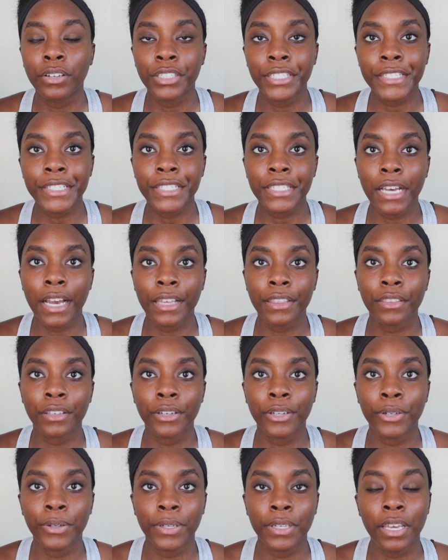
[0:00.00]
on your side
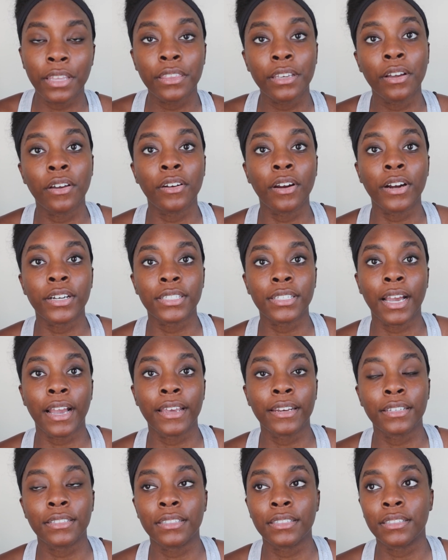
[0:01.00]
though, and nothing on our
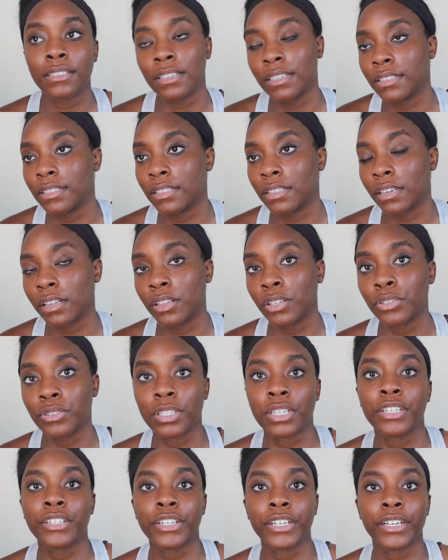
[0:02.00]
side. It's it's the
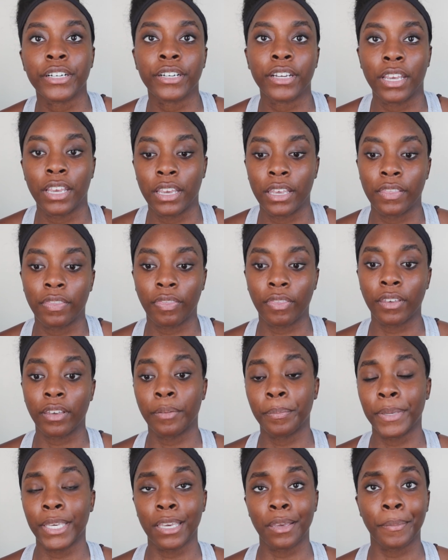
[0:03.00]
closing attorney and
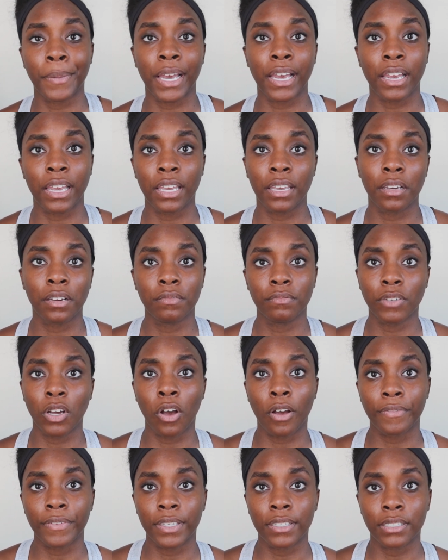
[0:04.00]
the P M I
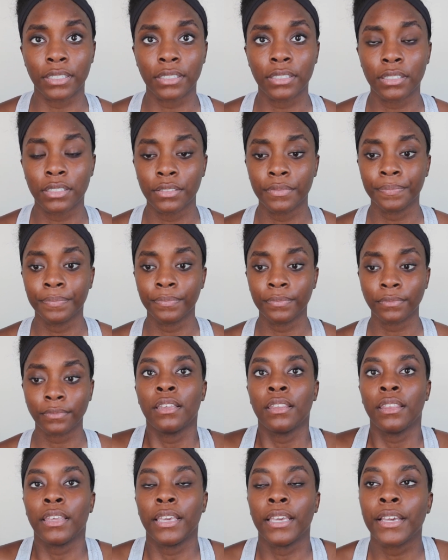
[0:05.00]
office.
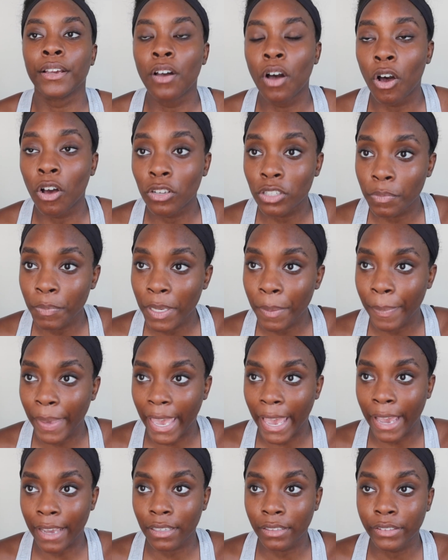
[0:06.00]
He calls me
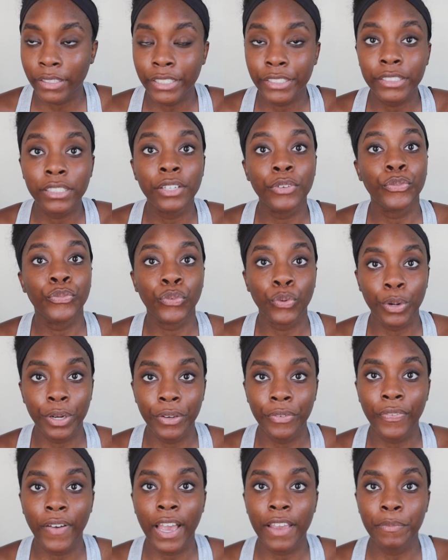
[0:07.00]
back literally
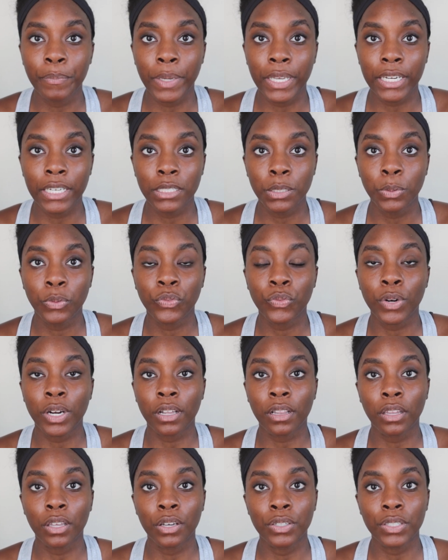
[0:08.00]
forty-five minutes
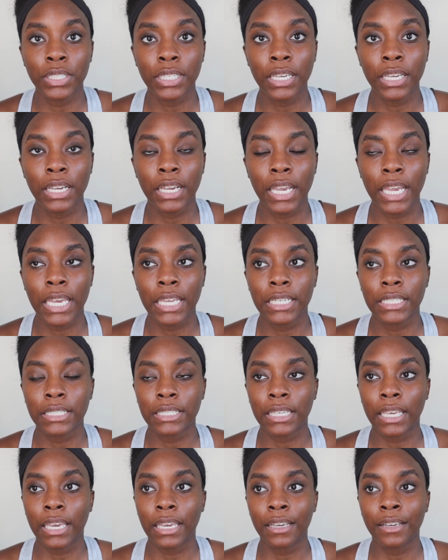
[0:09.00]
before closing and
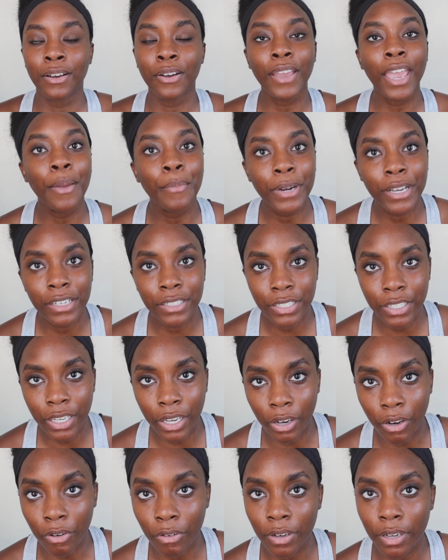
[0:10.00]
is like, okay, we're good to
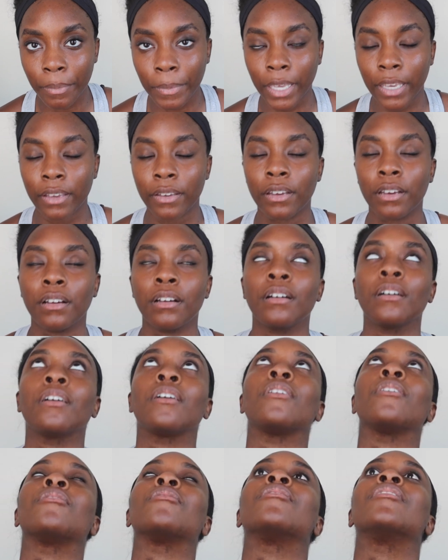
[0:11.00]
go. I'm like,
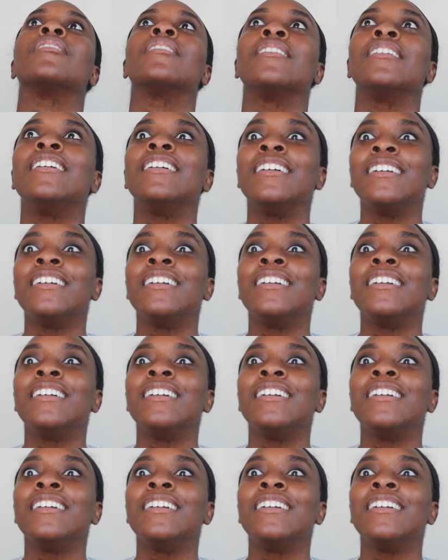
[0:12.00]
oh,